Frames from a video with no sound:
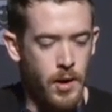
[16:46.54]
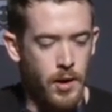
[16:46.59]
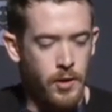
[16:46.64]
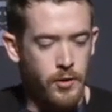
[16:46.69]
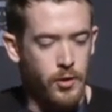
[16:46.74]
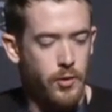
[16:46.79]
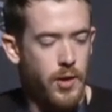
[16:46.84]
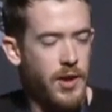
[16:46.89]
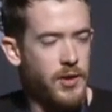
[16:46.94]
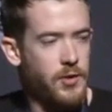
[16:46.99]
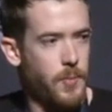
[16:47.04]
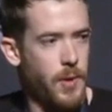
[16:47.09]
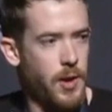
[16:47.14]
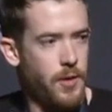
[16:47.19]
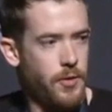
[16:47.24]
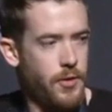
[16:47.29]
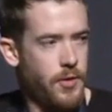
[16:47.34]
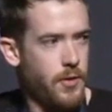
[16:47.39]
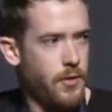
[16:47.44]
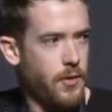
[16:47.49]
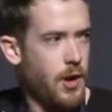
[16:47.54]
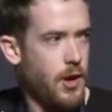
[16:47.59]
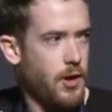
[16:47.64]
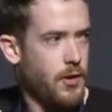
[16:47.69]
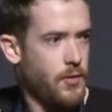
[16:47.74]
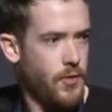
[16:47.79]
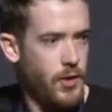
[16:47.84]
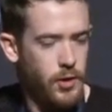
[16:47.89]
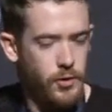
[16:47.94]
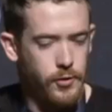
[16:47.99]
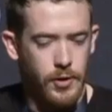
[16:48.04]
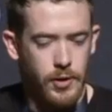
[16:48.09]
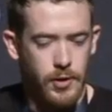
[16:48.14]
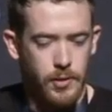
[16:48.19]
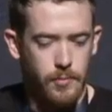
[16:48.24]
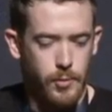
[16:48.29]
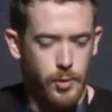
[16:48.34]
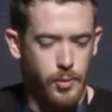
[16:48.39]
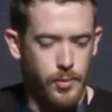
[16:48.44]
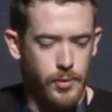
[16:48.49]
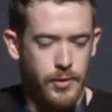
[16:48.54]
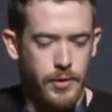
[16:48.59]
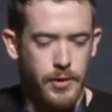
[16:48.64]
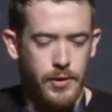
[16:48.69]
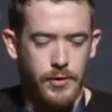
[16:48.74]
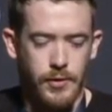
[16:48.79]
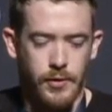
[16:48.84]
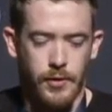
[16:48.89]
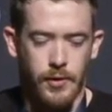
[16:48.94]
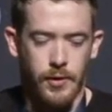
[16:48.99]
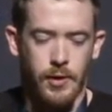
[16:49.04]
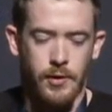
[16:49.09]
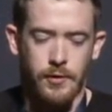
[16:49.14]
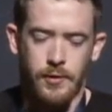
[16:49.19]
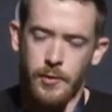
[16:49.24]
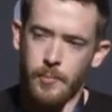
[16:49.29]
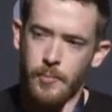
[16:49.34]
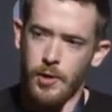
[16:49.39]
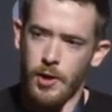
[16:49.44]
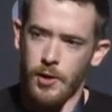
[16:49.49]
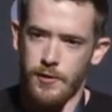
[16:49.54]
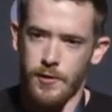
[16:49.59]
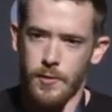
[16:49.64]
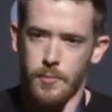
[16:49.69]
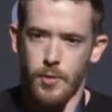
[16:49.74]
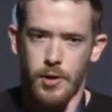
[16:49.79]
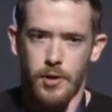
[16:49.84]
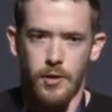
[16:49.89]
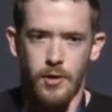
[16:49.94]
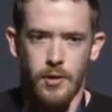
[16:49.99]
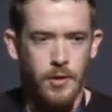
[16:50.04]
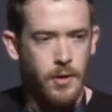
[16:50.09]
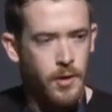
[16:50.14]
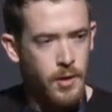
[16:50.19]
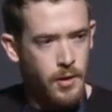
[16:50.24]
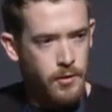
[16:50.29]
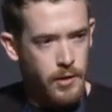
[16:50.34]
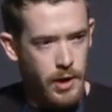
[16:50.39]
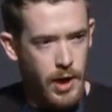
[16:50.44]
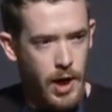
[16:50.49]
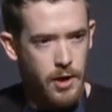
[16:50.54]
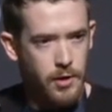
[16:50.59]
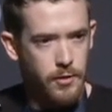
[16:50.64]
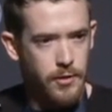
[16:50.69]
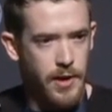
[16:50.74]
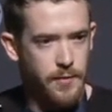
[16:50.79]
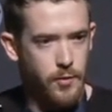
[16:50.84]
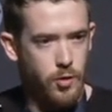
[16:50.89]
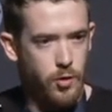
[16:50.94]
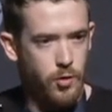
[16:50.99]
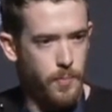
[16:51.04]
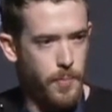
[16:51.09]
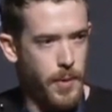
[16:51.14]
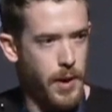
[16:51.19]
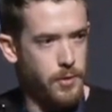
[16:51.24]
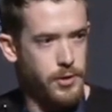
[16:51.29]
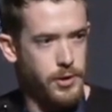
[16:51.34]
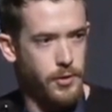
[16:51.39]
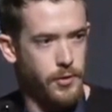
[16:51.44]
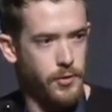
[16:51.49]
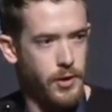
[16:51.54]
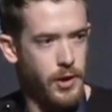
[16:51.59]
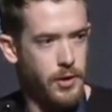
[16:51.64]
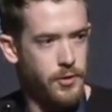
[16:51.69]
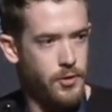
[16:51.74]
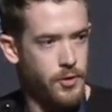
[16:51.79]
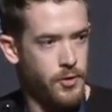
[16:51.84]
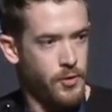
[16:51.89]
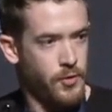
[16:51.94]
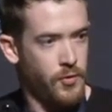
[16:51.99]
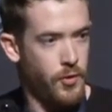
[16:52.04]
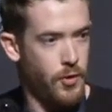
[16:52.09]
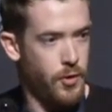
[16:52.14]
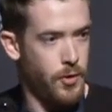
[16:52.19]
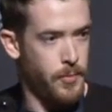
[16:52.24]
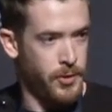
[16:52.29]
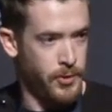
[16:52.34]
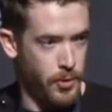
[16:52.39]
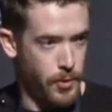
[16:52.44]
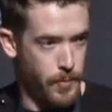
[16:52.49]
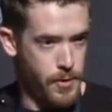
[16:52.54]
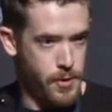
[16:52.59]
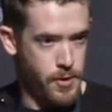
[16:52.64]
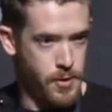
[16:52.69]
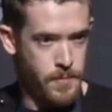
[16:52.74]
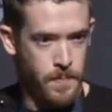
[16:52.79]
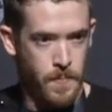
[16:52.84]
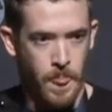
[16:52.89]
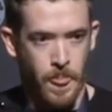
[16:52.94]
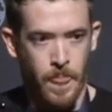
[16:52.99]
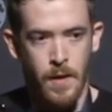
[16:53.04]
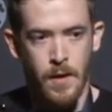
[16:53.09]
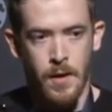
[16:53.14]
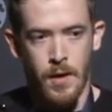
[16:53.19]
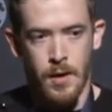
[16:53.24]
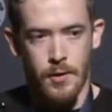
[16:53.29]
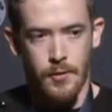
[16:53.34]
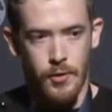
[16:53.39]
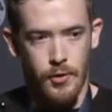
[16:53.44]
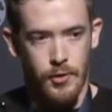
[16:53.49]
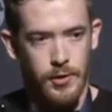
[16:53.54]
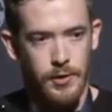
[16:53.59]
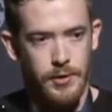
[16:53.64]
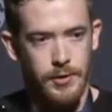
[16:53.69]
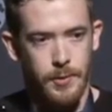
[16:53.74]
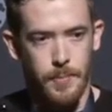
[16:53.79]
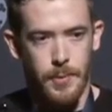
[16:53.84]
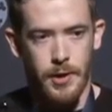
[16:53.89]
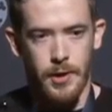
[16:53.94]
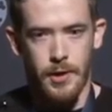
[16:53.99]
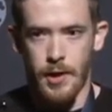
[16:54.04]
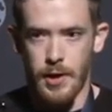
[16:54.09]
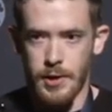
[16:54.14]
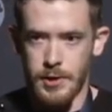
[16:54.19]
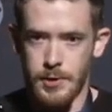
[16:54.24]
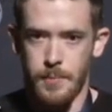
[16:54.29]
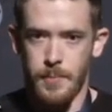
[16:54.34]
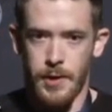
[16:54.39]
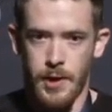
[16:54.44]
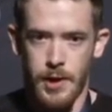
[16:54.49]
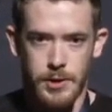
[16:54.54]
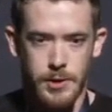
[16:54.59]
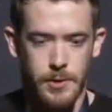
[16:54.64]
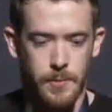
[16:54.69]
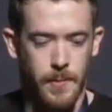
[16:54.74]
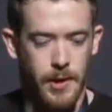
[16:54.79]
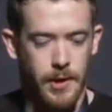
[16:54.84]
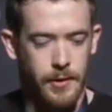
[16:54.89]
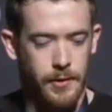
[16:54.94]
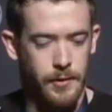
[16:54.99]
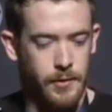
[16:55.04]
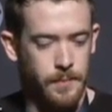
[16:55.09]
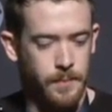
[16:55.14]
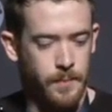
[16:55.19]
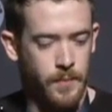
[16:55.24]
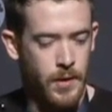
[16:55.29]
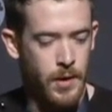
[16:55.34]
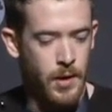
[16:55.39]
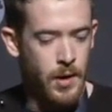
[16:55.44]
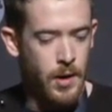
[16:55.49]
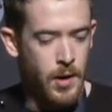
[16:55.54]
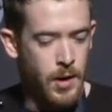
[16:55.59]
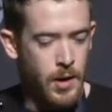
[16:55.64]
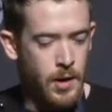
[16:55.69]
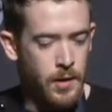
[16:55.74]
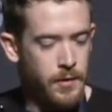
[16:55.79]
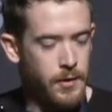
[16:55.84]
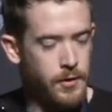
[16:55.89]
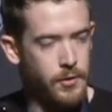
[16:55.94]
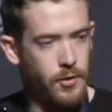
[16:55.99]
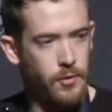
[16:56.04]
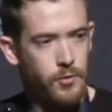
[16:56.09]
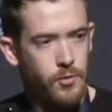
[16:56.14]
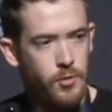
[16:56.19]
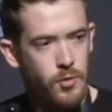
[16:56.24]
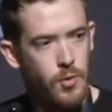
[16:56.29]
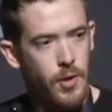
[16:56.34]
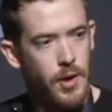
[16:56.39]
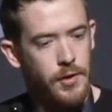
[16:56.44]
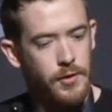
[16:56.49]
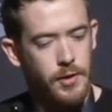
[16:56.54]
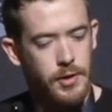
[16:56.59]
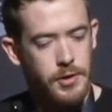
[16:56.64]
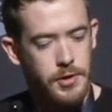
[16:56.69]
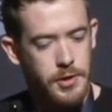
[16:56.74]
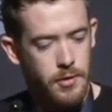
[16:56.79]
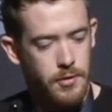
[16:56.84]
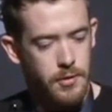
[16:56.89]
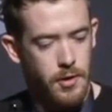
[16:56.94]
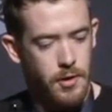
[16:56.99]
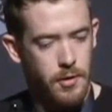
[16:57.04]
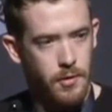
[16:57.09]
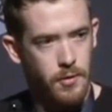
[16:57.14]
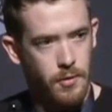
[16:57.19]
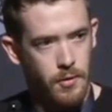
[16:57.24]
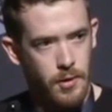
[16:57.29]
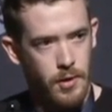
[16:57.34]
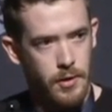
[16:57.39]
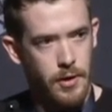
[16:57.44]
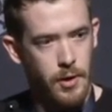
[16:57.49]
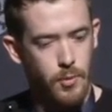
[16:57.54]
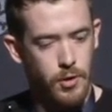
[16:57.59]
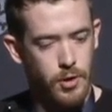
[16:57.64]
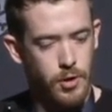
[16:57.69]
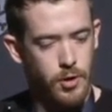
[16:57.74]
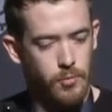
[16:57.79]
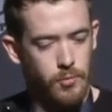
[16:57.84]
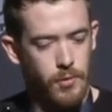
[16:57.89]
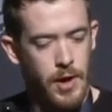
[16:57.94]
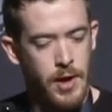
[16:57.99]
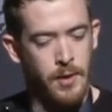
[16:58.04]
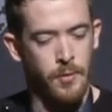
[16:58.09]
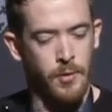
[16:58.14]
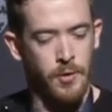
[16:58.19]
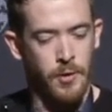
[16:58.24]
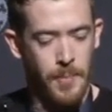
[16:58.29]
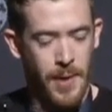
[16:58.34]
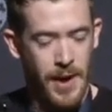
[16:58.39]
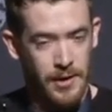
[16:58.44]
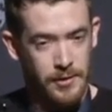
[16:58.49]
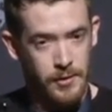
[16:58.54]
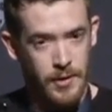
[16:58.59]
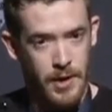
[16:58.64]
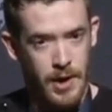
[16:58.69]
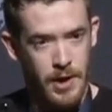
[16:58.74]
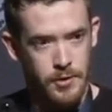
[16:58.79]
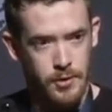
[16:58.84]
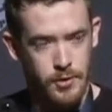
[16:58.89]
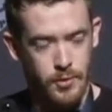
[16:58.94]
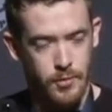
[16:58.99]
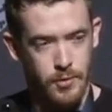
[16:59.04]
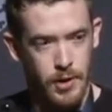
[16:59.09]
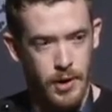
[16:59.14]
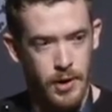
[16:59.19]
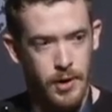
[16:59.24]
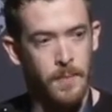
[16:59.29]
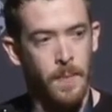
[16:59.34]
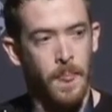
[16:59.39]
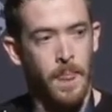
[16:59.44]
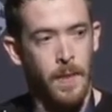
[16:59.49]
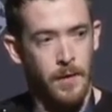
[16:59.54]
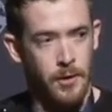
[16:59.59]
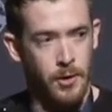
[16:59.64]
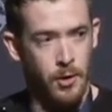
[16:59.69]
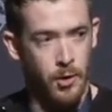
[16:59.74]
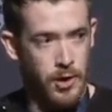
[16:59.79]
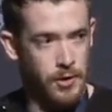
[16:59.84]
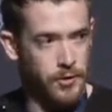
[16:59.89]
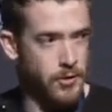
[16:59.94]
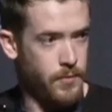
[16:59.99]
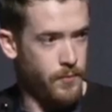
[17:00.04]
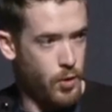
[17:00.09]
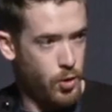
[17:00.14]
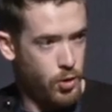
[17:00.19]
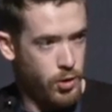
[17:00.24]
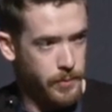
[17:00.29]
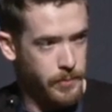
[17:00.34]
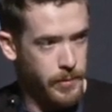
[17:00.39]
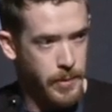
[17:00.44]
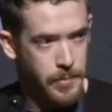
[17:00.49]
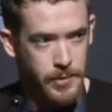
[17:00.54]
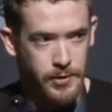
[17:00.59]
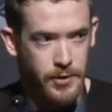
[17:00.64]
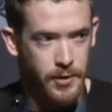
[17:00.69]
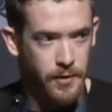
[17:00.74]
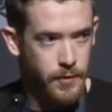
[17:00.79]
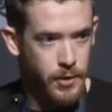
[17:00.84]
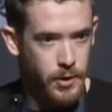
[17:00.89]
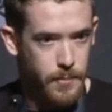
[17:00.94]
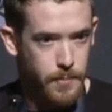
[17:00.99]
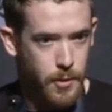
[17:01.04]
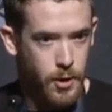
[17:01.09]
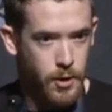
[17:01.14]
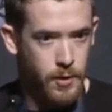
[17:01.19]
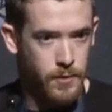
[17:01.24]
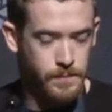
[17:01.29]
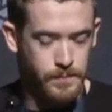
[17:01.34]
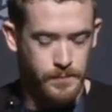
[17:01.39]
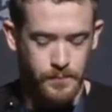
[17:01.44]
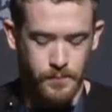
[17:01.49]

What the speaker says: So last month, the Veil team, we released some custom written, like higher level PowerShell stagers for interpreter, reverse TCP, HTTP, HTTPS. These don't utilize any shellcode, and they work great with the passing hash toolkit. You don't have to invoke up the MSFN part.